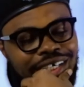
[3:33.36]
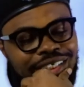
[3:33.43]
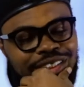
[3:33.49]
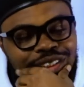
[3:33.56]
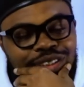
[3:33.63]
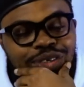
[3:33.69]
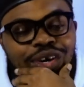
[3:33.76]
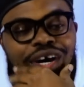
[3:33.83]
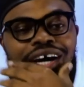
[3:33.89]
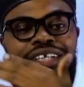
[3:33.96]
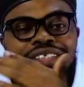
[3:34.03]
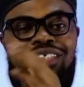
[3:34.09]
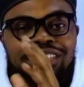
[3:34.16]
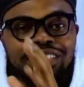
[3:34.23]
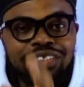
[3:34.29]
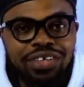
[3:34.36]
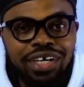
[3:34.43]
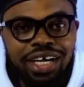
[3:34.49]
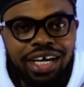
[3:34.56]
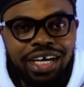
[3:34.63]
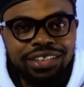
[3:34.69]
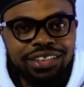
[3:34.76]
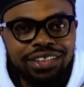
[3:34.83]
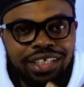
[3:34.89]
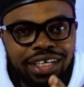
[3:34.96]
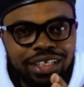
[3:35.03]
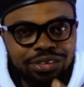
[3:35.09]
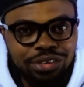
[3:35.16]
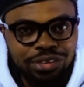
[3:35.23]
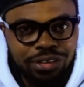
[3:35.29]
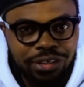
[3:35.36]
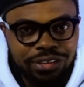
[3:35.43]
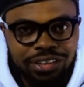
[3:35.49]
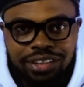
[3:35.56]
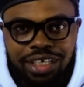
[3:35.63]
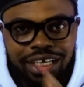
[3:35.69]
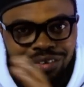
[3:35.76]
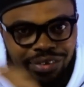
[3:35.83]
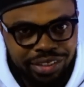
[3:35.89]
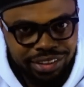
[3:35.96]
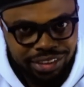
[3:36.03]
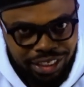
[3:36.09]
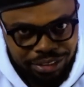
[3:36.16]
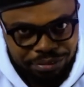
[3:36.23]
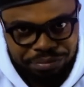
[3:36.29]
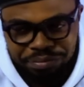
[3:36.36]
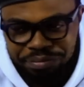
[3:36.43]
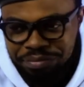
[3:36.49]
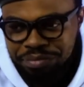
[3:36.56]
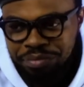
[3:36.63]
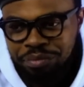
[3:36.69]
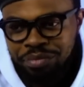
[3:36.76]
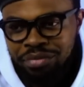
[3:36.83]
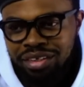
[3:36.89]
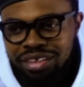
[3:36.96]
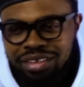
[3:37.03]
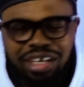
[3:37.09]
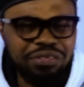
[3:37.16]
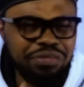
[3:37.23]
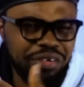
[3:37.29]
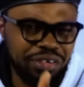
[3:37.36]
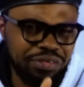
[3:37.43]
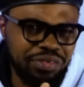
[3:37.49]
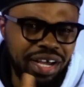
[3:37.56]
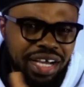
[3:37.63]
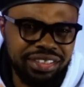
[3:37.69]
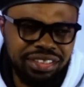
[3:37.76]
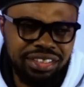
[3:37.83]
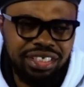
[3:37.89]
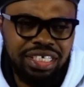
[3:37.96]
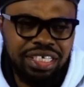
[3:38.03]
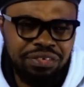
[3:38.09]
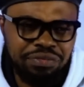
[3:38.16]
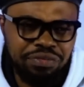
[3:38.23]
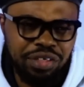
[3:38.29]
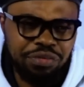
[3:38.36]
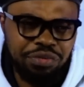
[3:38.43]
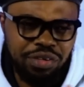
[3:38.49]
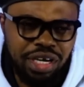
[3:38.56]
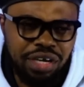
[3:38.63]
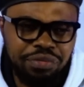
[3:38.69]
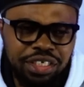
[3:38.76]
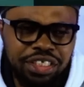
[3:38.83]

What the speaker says: So Al Jazeera has decided to touch the anointed. Now, for a fact, if you have